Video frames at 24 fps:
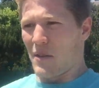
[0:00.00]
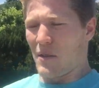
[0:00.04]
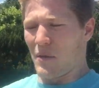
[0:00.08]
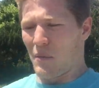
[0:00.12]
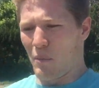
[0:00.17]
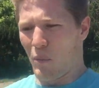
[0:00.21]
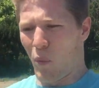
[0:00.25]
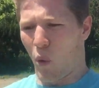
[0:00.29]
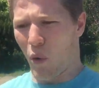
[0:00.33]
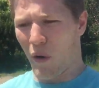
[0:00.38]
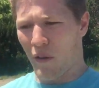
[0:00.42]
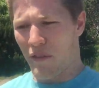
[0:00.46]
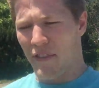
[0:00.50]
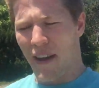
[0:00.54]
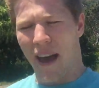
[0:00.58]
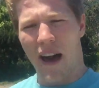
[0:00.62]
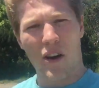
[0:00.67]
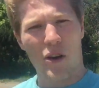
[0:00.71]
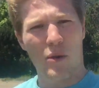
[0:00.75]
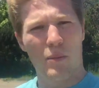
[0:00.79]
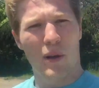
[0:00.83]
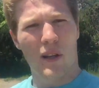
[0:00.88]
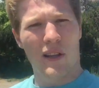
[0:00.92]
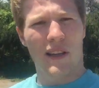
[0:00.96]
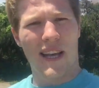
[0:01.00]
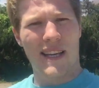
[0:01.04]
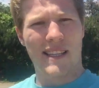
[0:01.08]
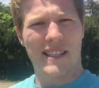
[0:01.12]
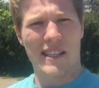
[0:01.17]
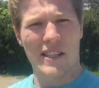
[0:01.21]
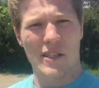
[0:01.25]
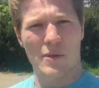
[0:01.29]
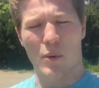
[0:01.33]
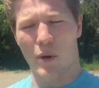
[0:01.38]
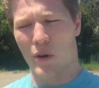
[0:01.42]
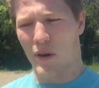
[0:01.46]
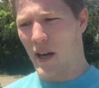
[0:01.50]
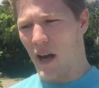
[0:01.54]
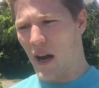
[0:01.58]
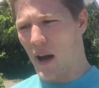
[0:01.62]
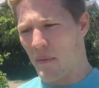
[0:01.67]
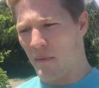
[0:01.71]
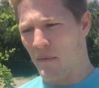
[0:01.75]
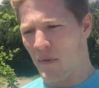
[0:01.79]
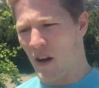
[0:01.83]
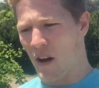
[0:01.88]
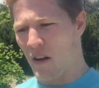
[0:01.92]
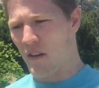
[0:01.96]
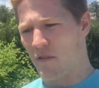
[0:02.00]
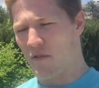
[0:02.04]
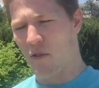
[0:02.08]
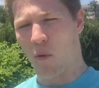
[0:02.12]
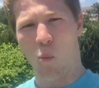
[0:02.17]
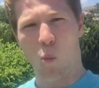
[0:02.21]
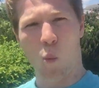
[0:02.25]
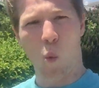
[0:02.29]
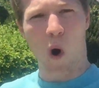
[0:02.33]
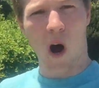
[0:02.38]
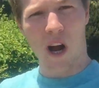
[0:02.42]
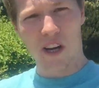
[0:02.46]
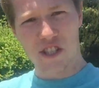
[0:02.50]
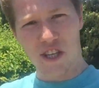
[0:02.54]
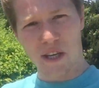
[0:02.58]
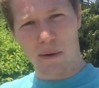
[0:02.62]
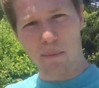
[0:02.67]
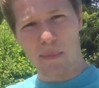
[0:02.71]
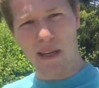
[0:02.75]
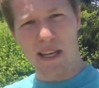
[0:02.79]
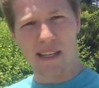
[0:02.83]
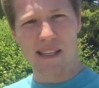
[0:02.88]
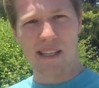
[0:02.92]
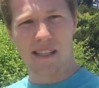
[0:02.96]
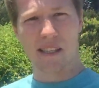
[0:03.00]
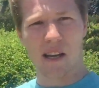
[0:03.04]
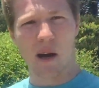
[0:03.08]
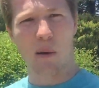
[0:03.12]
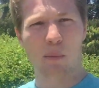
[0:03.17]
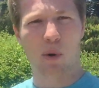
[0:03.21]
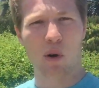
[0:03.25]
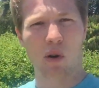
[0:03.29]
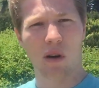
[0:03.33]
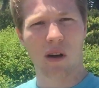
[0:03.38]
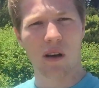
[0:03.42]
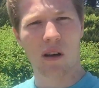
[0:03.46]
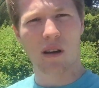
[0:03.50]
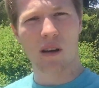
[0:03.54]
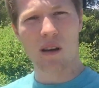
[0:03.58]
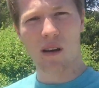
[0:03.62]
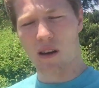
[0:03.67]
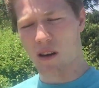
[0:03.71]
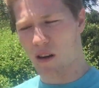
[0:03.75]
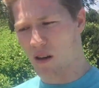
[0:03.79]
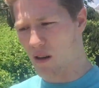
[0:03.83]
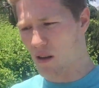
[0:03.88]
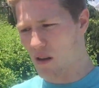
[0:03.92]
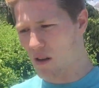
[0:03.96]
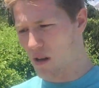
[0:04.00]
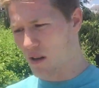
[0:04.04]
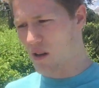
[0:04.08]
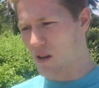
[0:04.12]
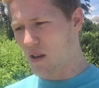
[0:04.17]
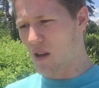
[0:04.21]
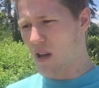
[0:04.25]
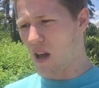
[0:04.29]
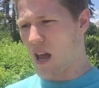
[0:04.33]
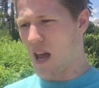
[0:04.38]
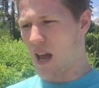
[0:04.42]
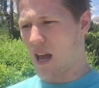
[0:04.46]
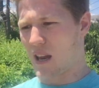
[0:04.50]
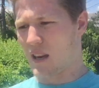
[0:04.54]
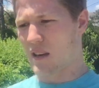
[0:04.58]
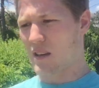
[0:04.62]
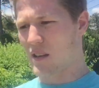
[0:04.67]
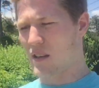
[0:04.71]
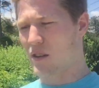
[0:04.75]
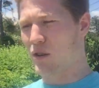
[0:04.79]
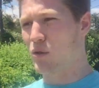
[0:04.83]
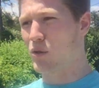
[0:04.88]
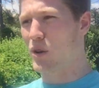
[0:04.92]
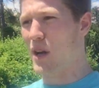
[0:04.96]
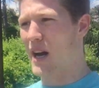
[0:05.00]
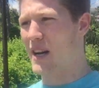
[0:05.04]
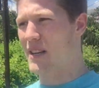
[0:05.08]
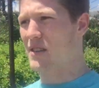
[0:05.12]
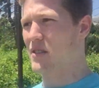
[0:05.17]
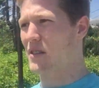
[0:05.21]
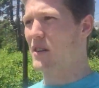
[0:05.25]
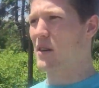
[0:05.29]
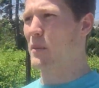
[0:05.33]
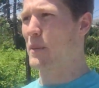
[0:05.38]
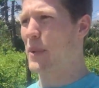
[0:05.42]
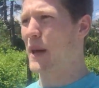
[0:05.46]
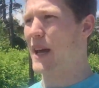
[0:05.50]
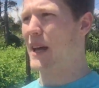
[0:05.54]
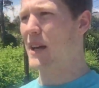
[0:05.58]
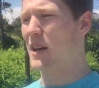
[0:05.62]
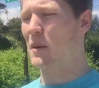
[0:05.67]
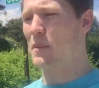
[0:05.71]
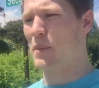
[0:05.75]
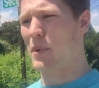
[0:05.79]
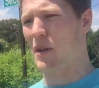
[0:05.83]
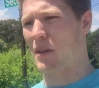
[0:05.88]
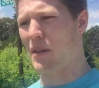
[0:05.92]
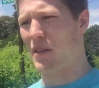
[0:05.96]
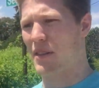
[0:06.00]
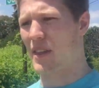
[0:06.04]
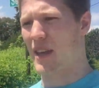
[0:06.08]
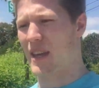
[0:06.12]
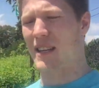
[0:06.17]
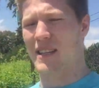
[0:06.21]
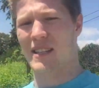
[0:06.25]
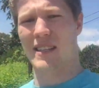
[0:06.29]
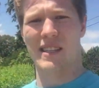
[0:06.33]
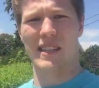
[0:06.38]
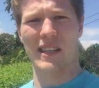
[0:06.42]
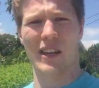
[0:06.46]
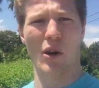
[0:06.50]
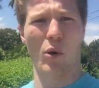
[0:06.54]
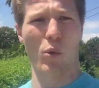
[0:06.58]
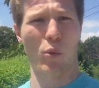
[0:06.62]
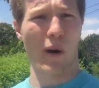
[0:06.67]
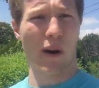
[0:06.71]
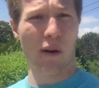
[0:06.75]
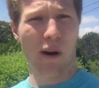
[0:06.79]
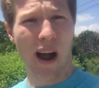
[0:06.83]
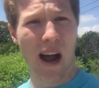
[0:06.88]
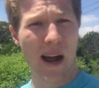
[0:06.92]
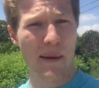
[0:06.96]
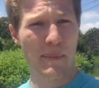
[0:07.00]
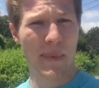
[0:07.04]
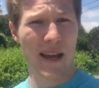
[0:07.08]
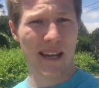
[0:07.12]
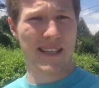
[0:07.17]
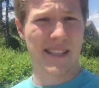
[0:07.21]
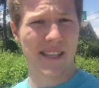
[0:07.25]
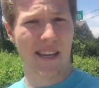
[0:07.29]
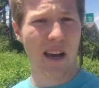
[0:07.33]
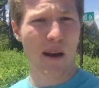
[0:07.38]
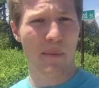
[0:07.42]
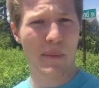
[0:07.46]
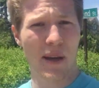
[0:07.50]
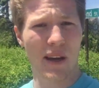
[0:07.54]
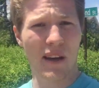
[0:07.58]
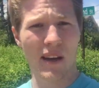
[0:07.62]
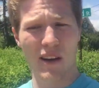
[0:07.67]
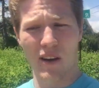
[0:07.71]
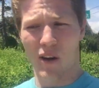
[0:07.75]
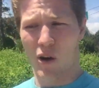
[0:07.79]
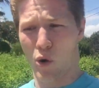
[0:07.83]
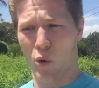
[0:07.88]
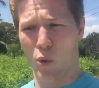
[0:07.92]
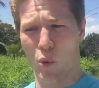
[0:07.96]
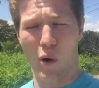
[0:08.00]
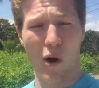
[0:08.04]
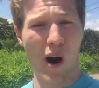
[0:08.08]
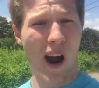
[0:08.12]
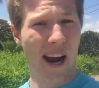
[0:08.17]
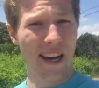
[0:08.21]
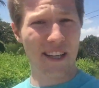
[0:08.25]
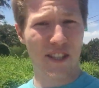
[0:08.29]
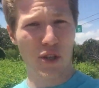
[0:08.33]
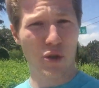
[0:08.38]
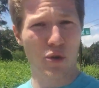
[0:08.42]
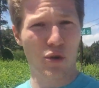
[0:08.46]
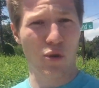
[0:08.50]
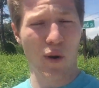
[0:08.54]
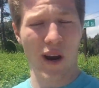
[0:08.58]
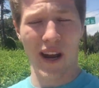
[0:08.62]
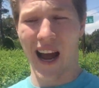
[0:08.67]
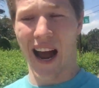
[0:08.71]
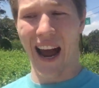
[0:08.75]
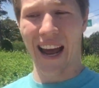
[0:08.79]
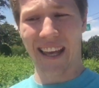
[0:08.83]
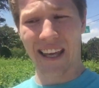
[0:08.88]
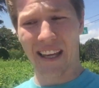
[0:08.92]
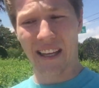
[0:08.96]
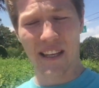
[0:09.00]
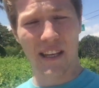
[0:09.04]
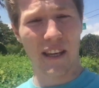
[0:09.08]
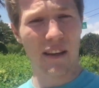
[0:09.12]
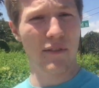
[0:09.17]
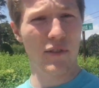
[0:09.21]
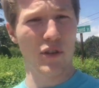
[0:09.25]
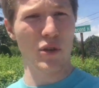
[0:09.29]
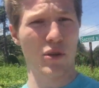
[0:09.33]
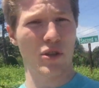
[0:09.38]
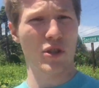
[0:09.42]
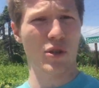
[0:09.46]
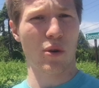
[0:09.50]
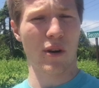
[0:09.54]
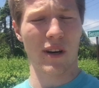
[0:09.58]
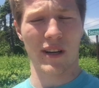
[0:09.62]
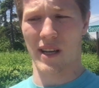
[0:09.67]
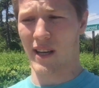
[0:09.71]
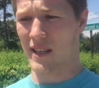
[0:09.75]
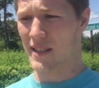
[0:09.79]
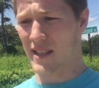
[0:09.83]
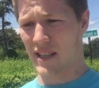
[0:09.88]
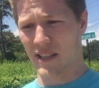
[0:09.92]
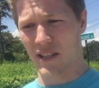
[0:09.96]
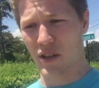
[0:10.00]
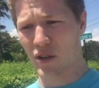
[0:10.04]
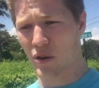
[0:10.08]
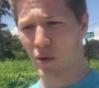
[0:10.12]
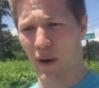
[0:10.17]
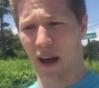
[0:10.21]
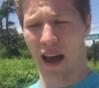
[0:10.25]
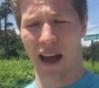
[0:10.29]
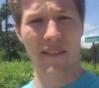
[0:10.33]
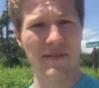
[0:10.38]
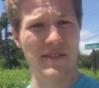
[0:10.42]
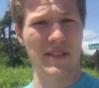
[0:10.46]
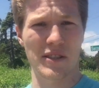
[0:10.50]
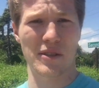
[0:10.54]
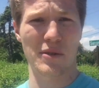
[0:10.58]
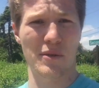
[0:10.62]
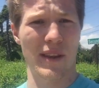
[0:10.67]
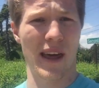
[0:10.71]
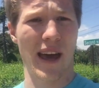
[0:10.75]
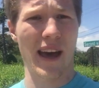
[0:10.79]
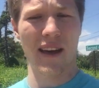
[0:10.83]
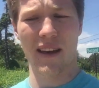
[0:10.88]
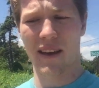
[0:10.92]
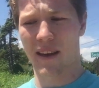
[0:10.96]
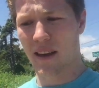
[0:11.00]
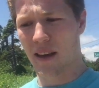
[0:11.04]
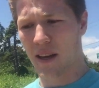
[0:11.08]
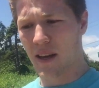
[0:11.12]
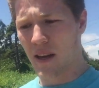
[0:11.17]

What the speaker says: more valuable lessons will come from watching me stumble, and you guys are going to pick up on things, where I mess up or where I do great. I can give you shortcuts, and you don't have to do that,